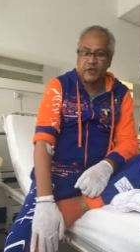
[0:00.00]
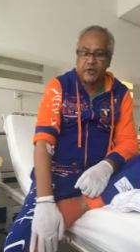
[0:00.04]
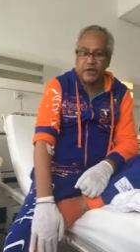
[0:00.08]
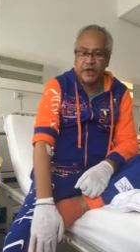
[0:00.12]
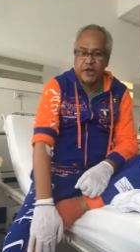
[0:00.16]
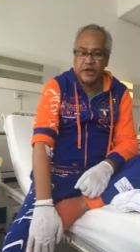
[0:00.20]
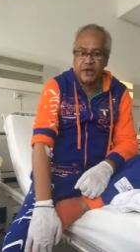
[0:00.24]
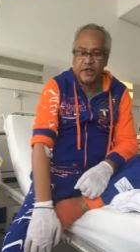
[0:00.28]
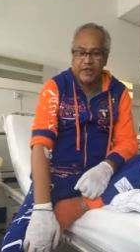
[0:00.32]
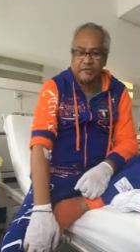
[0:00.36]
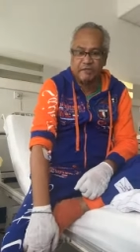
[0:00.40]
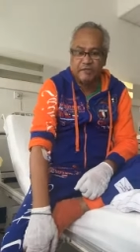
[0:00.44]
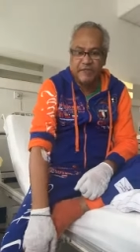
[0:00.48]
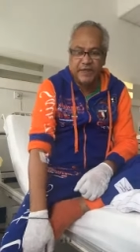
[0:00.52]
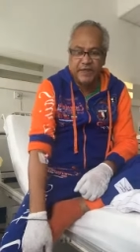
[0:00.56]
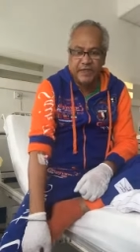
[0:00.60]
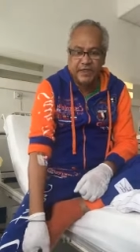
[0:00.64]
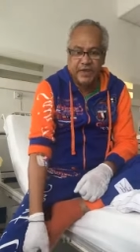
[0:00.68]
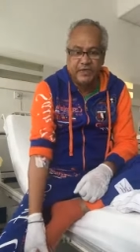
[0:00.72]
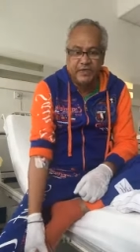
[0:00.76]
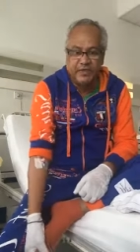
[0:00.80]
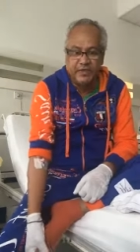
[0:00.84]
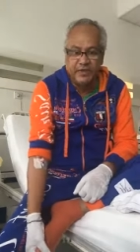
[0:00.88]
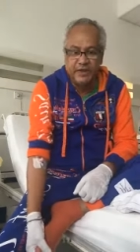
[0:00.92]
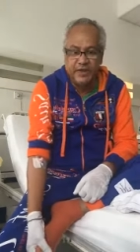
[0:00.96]
their
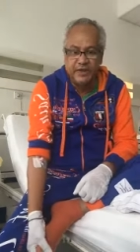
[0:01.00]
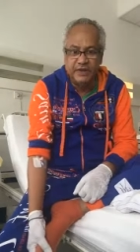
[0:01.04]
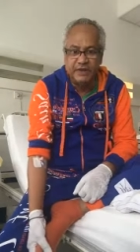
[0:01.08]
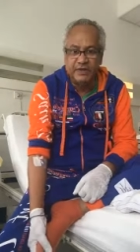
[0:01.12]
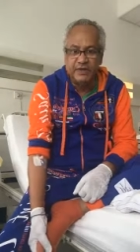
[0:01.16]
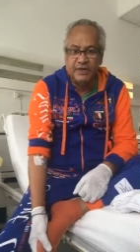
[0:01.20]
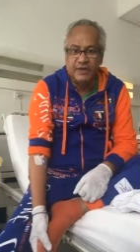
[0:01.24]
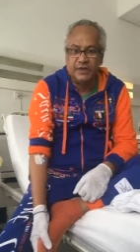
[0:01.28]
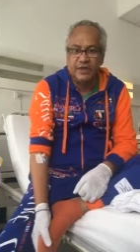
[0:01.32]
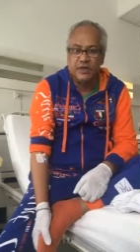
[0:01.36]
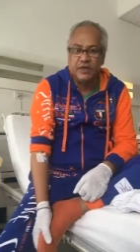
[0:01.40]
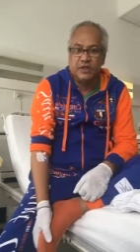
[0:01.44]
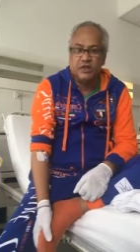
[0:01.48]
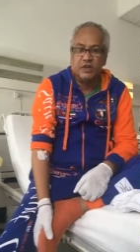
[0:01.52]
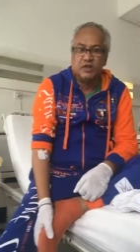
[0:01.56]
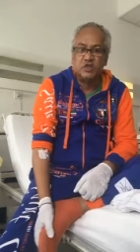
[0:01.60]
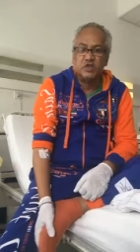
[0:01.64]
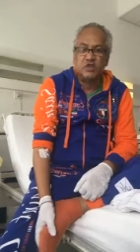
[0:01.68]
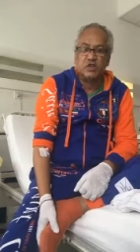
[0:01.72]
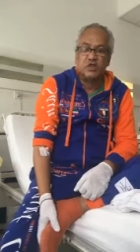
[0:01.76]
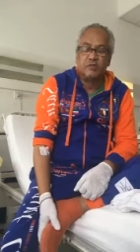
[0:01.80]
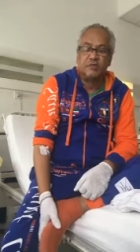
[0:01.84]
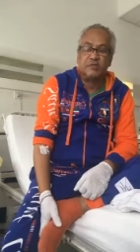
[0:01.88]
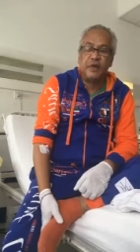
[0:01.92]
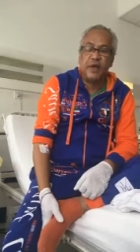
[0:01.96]
independency.
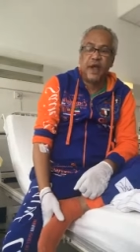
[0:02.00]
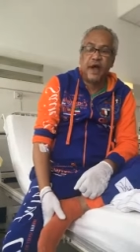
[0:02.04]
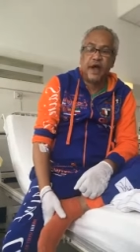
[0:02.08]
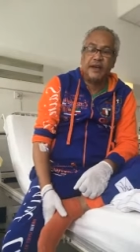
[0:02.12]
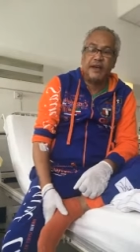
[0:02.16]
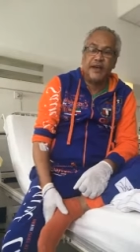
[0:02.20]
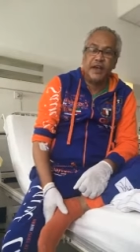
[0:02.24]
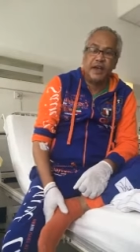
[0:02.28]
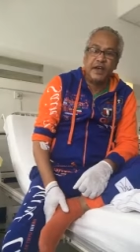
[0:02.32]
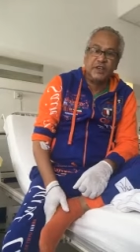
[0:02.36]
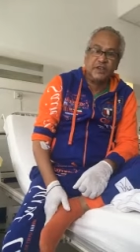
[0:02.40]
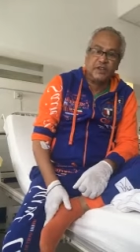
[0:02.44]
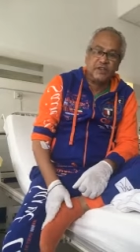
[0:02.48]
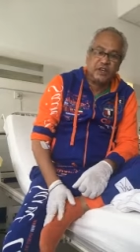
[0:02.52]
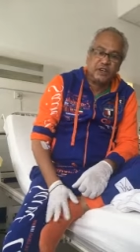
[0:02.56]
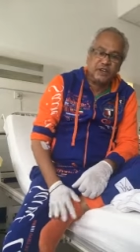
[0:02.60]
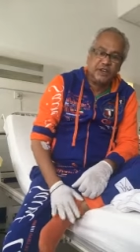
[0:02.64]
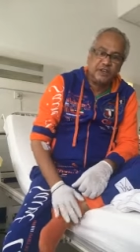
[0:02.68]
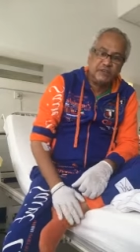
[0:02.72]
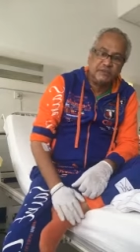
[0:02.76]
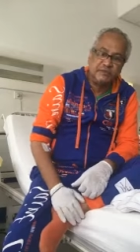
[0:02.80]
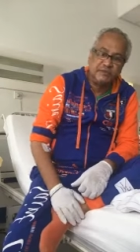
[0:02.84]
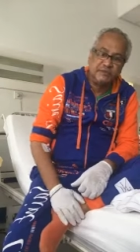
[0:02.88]
Should be a nation.